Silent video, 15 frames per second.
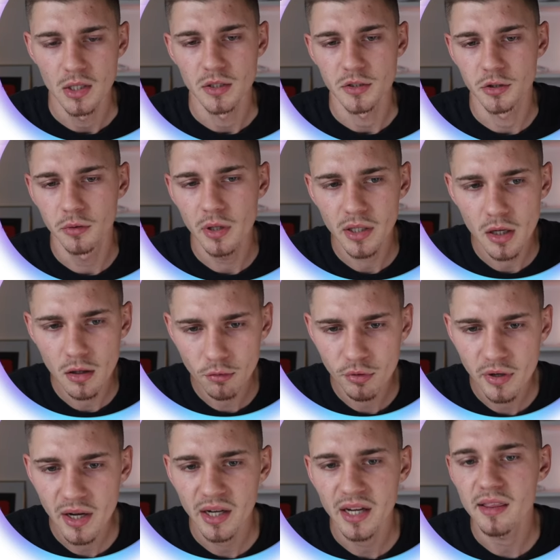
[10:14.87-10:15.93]
So you can
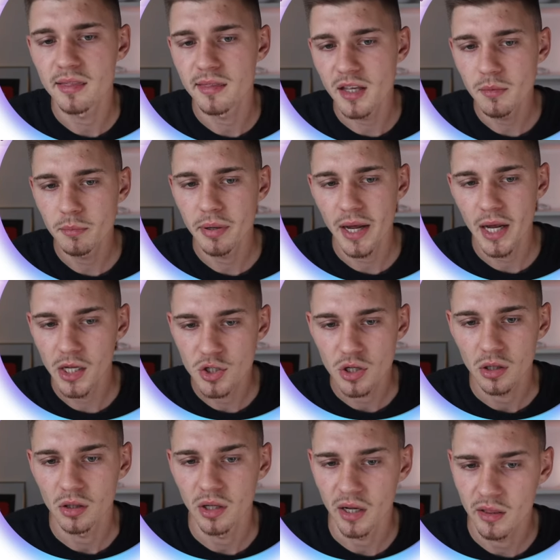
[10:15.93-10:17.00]
create a theme page
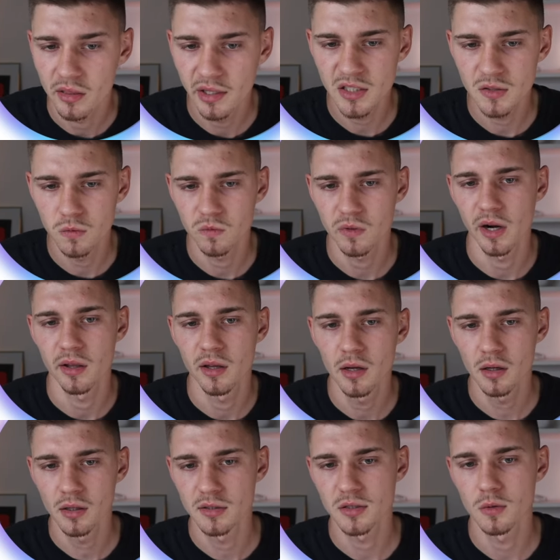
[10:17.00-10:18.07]
like this one right
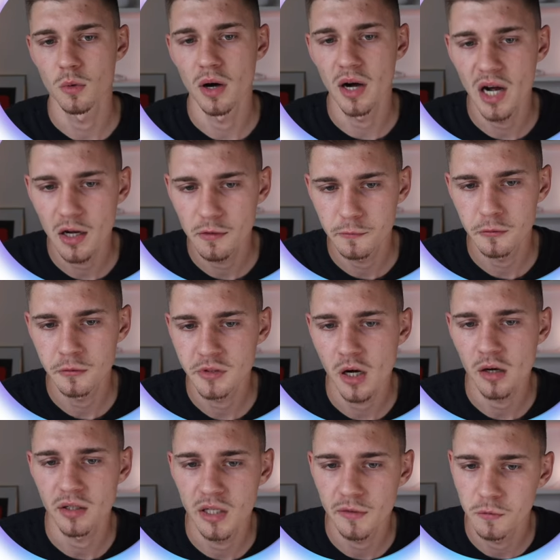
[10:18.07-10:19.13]
here, so
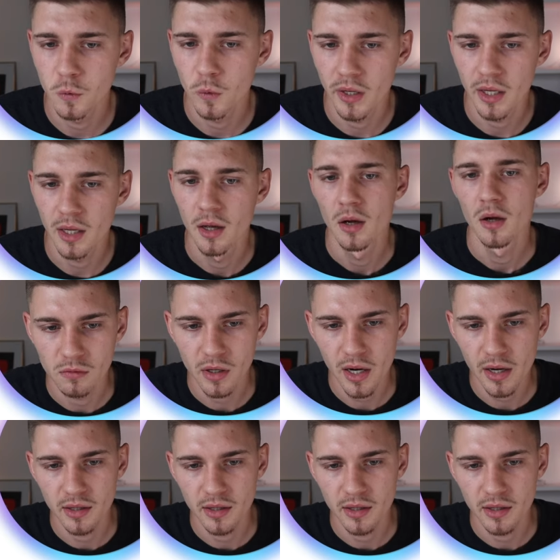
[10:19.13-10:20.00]
iPhone.giveaway, right?